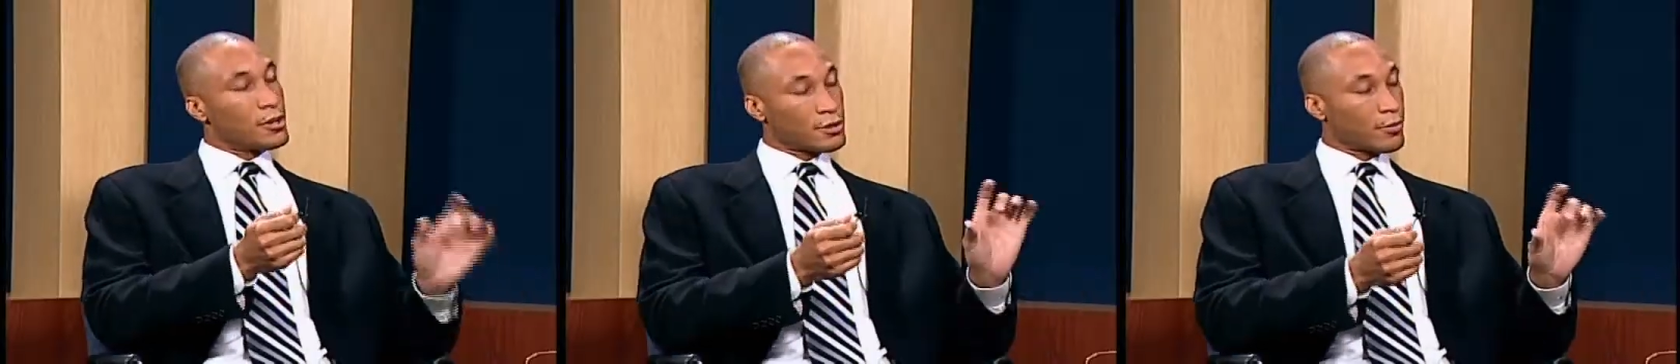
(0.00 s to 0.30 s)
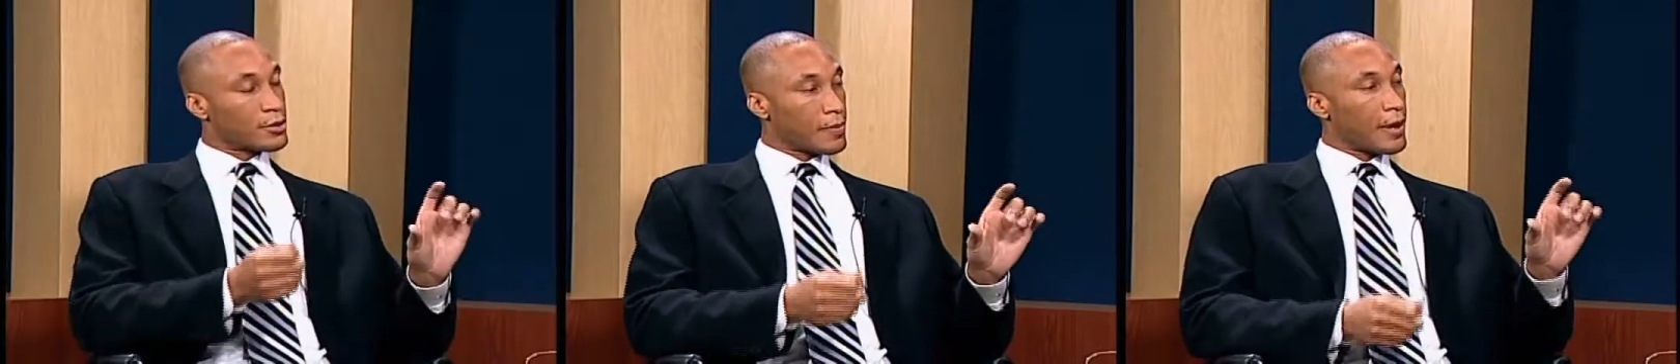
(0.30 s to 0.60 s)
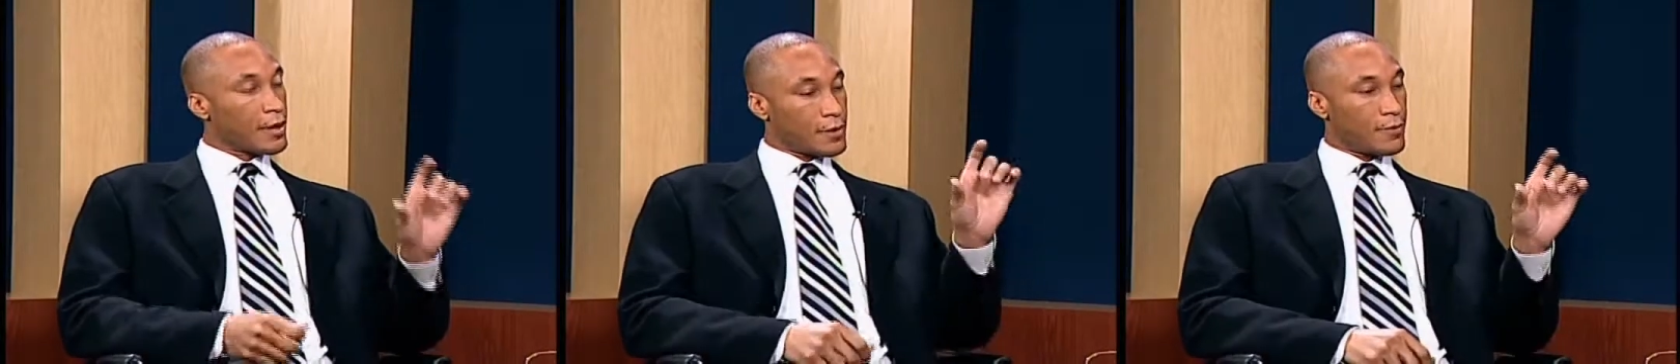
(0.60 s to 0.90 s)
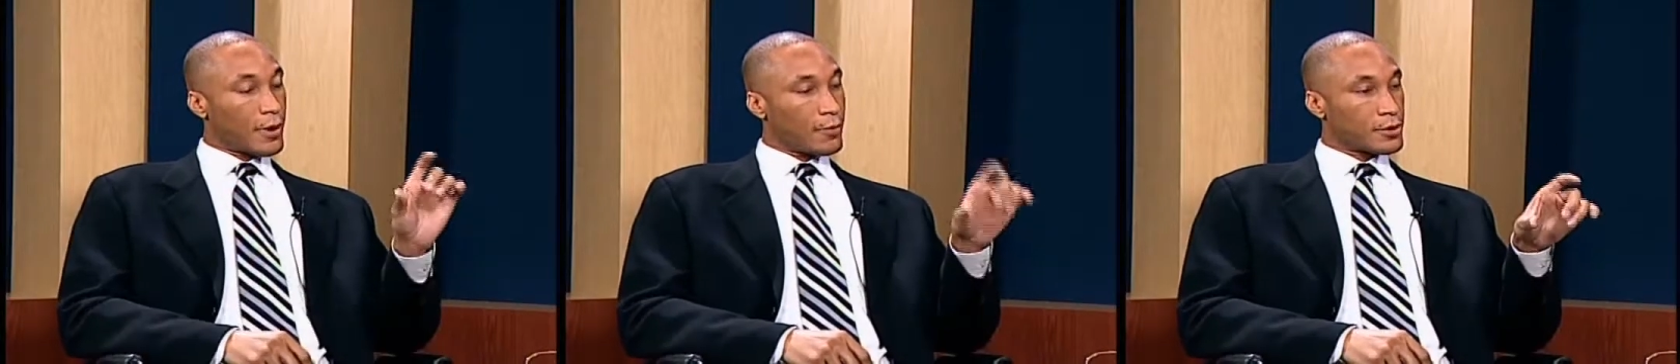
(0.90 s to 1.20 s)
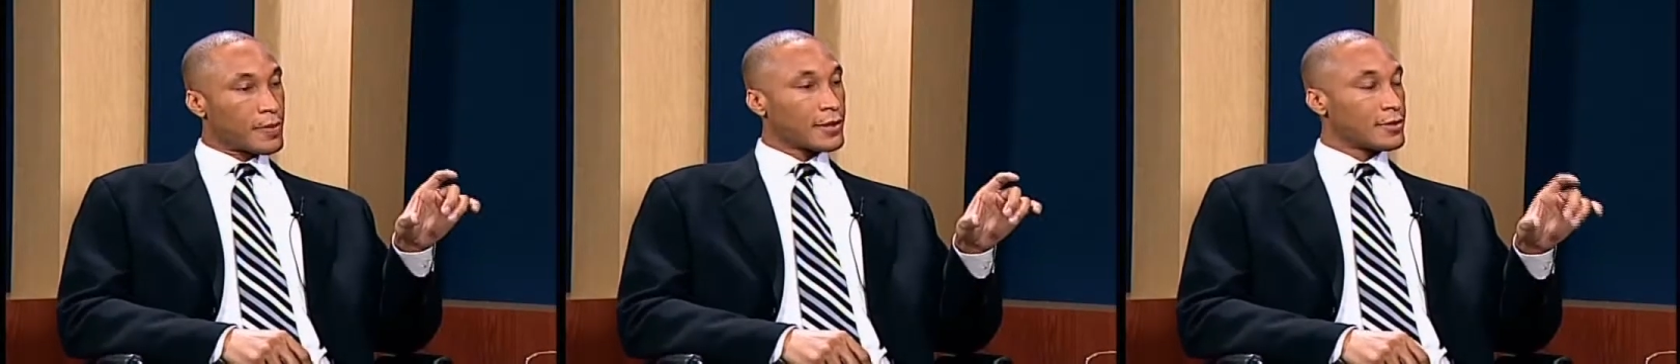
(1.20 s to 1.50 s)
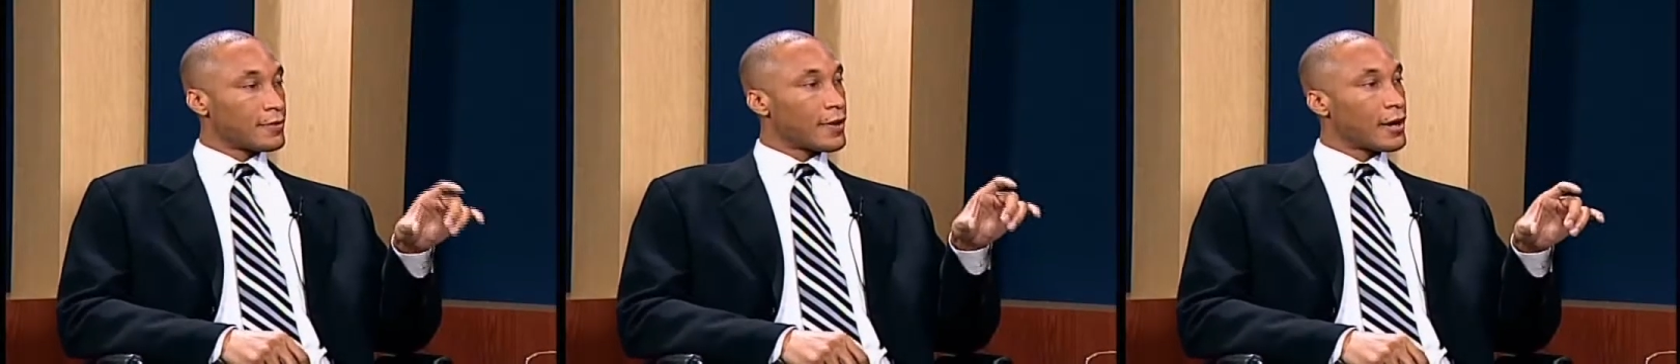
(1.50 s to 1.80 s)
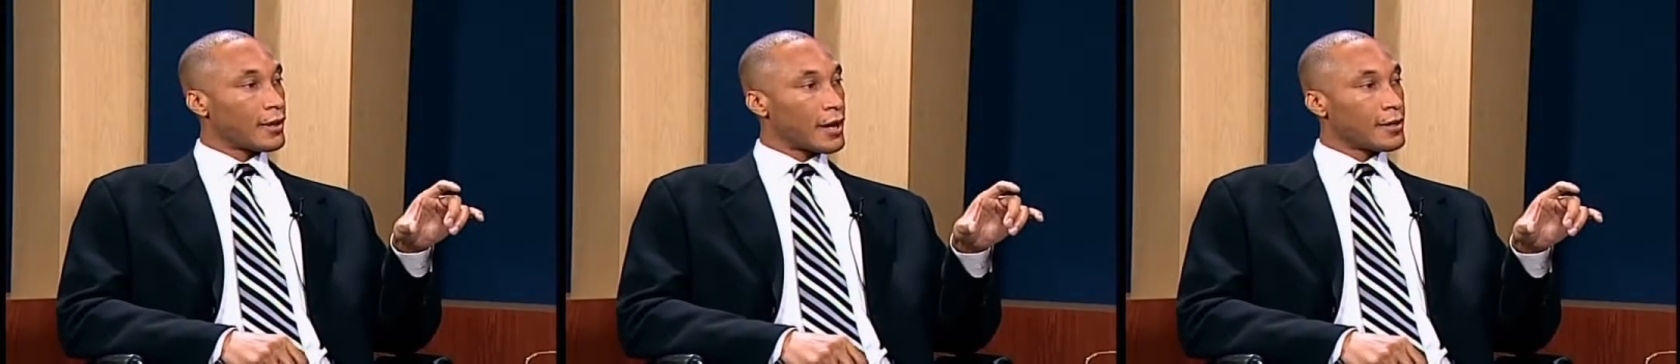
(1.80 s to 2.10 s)
So while respect is defined
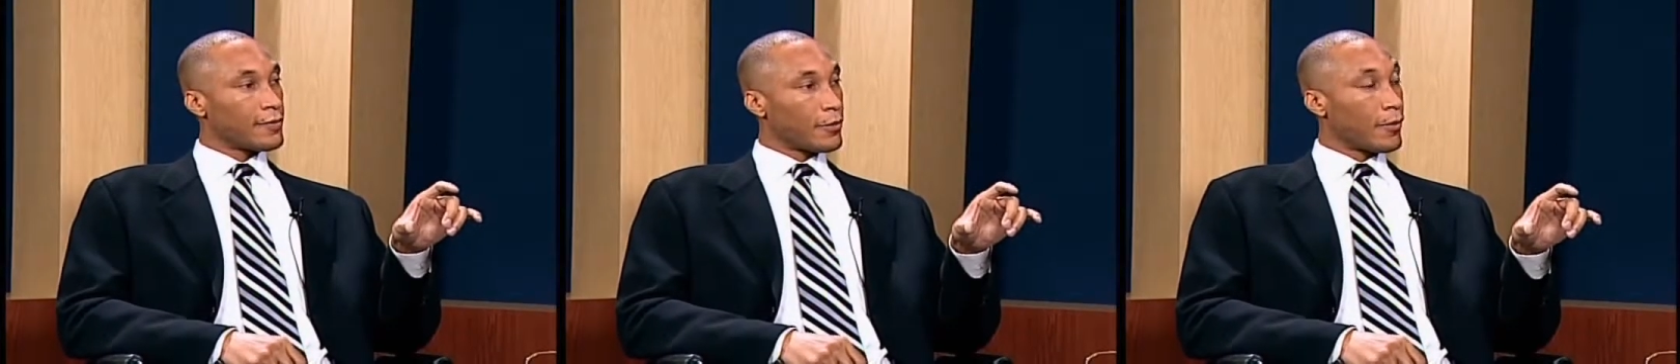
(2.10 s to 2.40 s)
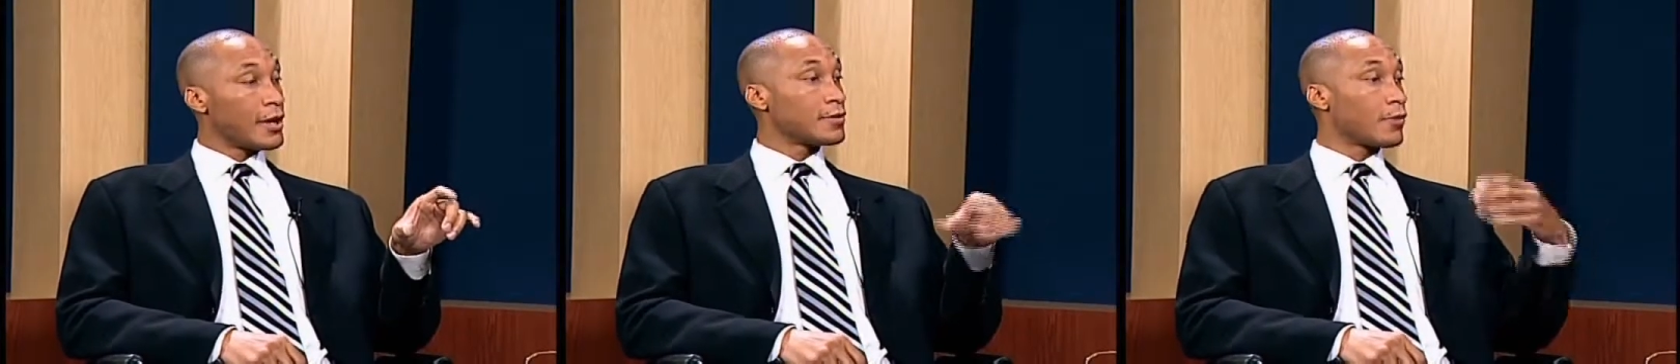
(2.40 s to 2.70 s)
in a lot of different ways,